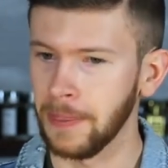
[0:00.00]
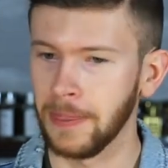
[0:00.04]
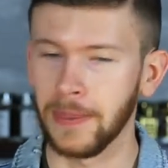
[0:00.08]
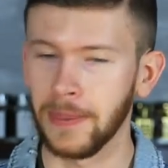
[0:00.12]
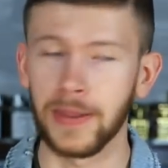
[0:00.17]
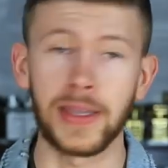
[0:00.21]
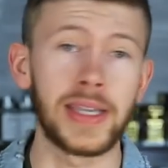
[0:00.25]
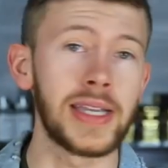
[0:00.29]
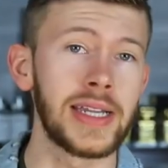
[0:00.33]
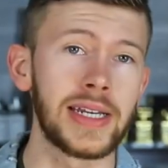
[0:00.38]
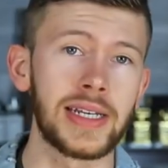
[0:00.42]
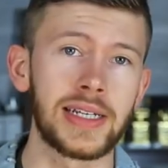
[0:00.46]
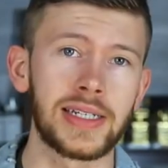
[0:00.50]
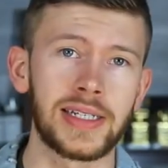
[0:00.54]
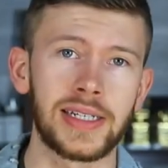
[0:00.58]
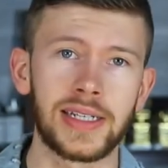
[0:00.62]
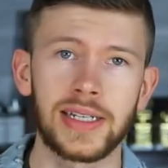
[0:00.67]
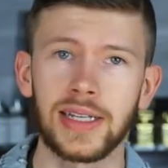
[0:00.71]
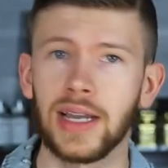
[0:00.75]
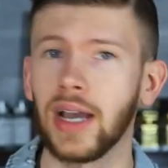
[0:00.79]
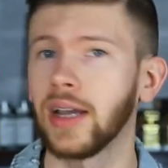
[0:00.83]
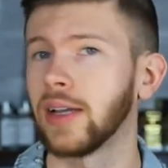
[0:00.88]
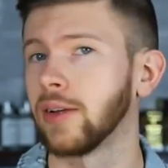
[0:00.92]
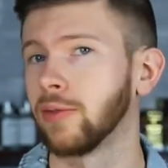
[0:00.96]
The
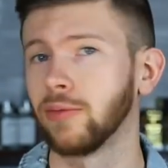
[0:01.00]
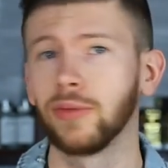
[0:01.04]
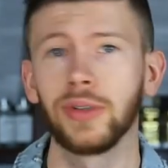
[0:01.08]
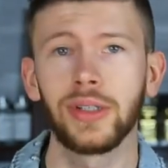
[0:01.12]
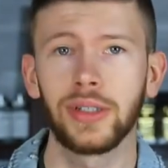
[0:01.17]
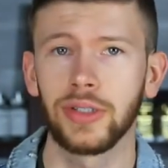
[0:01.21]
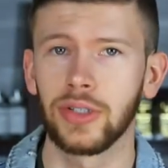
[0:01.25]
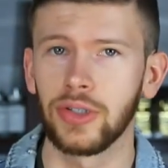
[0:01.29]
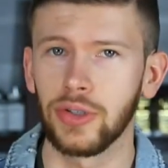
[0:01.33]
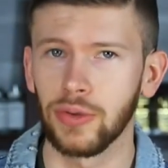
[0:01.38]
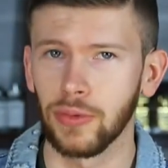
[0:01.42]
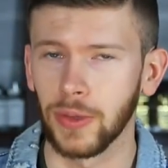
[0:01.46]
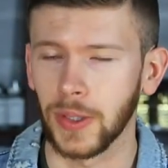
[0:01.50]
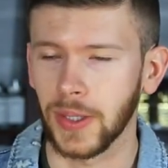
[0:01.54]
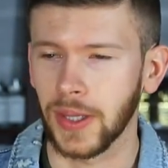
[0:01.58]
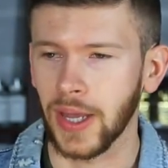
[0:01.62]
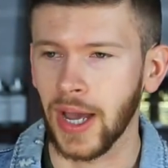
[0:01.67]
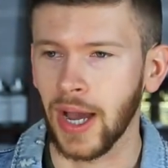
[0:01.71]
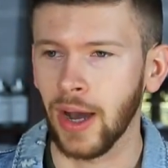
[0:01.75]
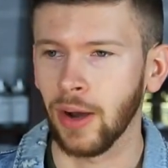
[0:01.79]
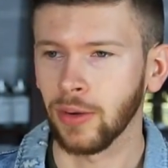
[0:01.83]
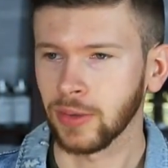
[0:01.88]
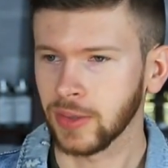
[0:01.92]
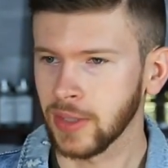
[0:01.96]
EDT I could really do
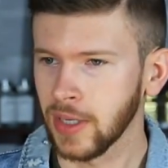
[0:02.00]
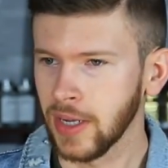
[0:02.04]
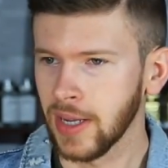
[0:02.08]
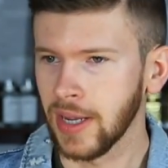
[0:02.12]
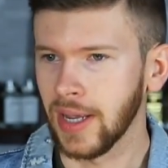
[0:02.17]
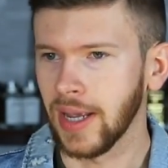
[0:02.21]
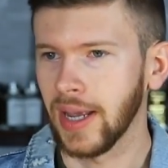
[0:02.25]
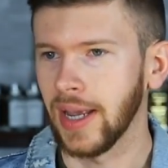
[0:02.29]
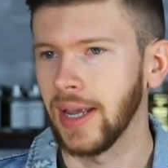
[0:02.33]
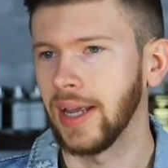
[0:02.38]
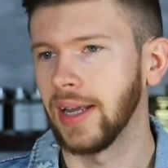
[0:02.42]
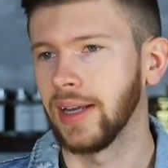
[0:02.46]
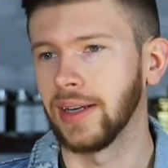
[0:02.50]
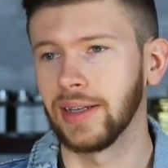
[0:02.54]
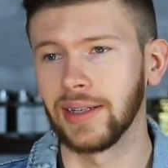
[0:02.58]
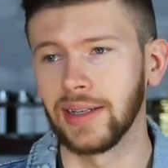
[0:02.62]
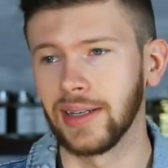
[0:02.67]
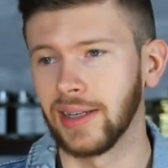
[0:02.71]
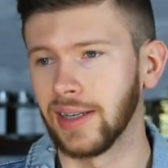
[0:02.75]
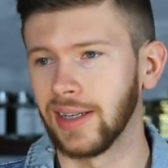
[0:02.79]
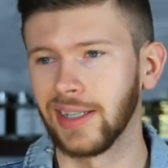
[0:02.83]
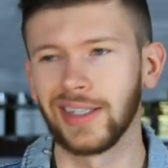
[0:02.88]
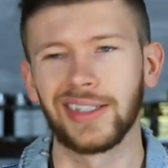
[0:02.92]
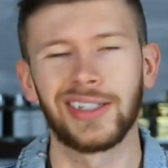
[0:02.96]
without, and
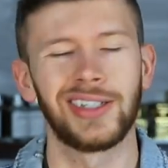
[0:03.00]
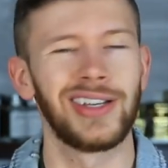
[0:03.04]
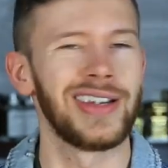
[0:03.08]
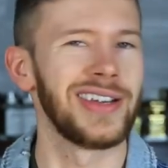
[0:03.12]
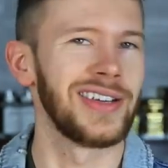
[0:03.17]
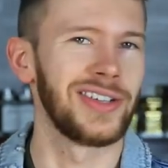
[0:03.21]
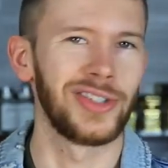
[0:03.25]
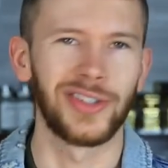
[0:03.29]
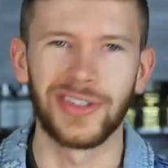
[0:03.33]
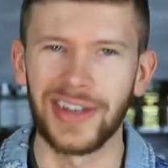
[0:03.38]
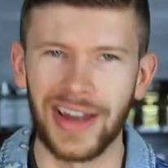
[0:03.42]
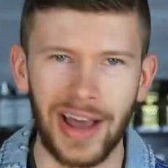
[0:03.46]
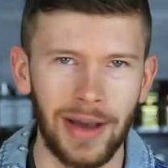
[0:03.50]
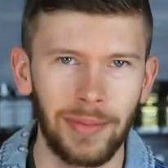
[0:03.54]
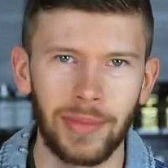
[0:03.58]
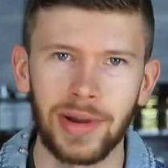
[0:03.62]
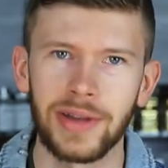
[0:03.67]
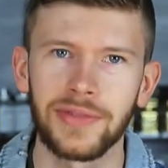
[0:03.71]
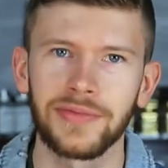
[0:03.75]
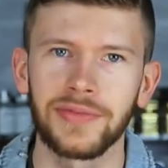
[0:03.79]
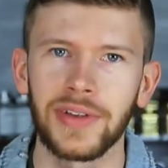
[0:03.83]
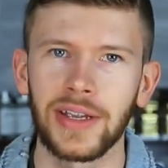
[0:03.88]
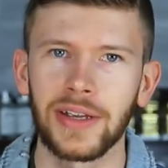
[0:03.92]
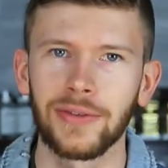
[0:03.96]
uh, it's not my
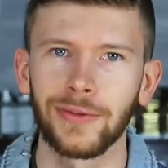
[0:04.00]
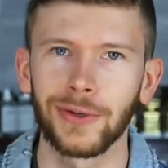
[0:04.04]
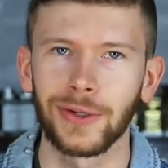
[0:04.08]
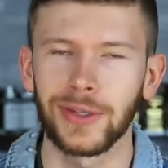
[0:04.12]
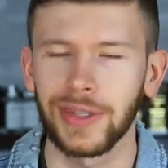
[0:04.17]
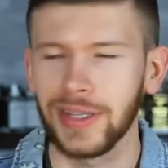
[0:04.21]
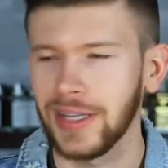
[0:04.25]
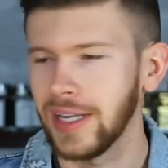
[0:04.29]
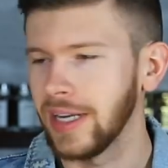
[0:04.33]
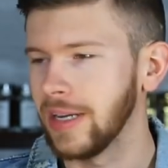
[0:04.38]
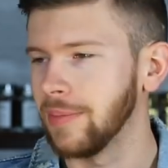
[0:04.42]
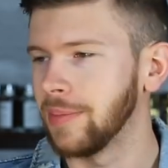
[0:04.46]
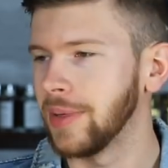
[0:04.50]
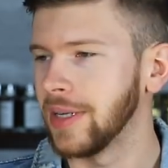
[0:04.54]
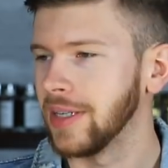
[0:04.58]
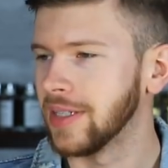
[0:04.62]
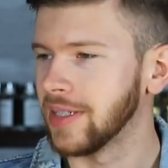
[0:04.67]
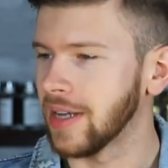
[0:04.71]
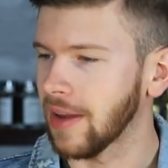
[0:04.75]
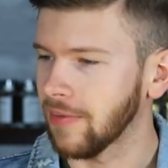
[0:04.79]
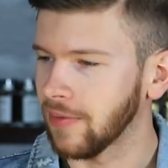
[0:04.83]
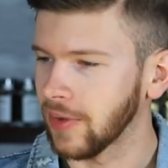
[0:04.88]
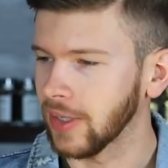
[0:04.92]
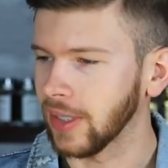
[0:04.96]
favorite. The EDP is
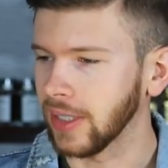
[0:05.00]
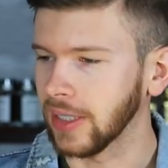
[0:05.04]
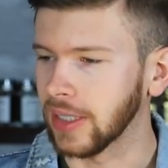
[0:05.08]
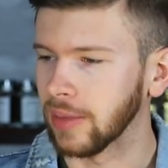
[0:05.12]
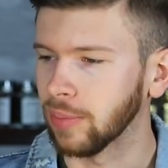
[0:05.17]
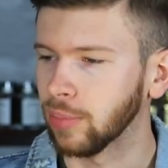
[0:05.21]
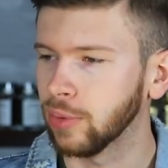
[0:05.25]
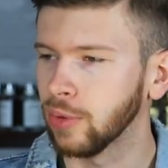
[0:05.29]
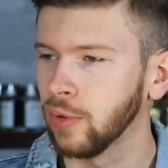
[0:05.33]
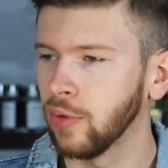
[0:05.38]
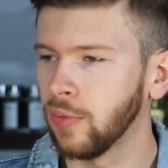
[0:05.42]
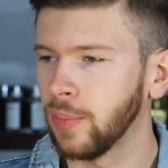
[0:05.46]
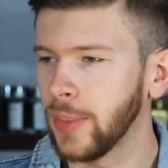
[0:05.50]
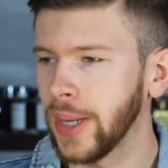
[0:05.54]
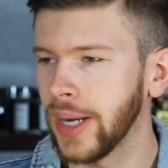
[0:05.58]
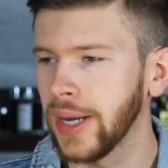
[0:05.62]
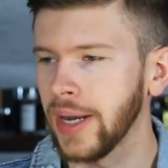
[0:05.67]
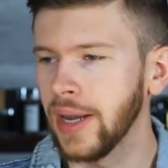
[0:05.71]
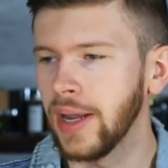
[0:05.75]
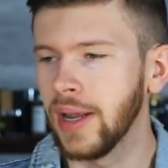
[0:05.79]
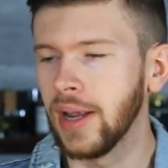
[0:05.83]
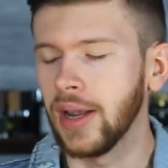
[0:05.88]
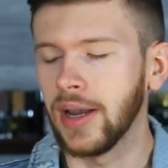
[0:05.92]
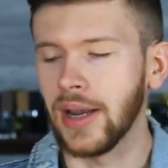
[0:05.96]
definitely improvement.
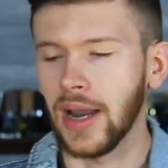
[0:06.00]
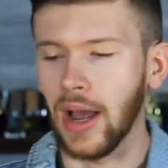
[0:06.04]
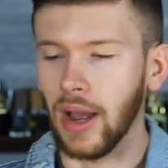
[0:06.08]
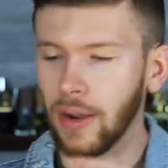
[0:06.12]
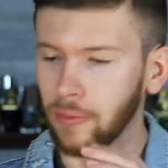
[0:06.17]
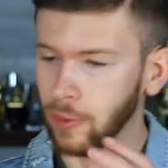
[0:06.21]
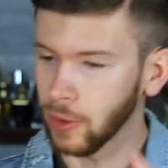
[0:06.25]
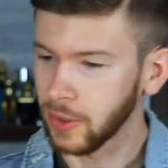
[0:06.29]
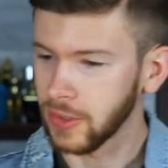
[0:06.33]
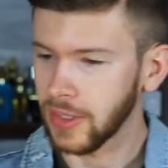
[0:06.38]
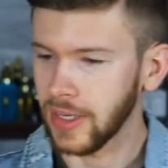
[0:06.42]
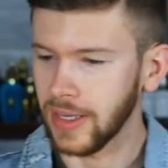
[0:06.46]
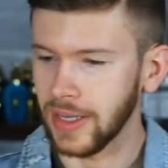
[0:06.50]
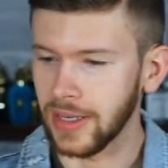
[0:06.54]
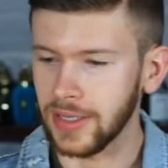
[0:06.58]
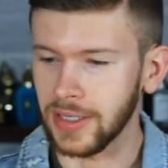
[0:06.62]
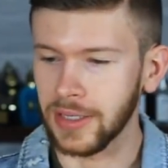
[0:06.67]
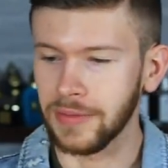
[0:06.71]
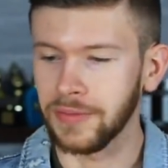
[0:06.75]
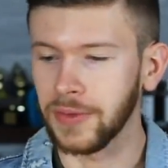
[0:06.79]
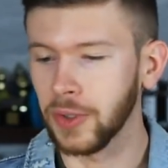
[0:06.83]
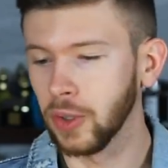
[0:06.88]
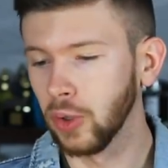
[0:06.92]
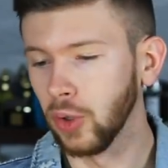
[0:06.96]
Now I will say this,
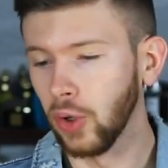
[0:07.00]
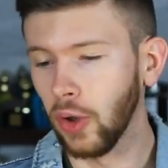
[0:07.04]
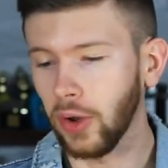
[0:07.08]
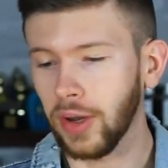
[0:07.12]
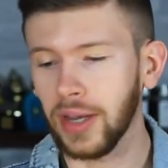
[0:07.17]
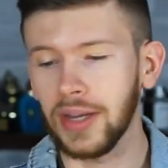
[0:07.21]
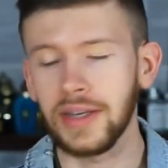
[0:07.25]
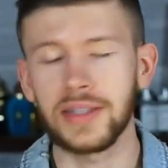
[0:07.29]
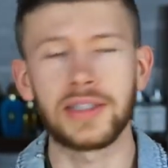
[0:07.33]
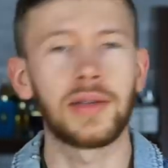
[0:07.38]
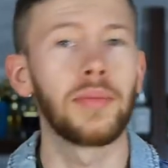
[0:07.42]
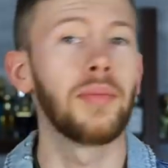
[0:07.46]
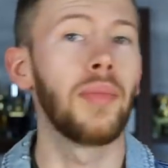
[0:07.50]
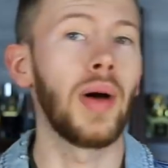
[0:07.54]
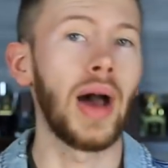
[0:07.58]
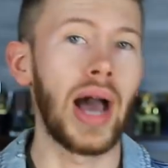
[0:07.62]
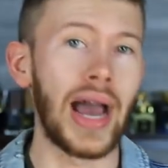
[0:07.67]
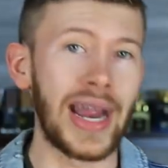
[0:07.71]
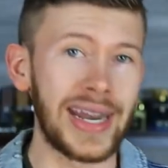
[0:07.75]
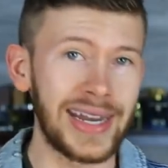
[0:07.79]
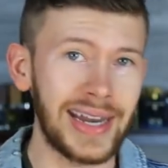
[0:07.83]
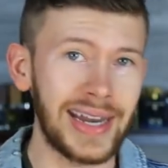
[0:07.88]
if you're looking to buy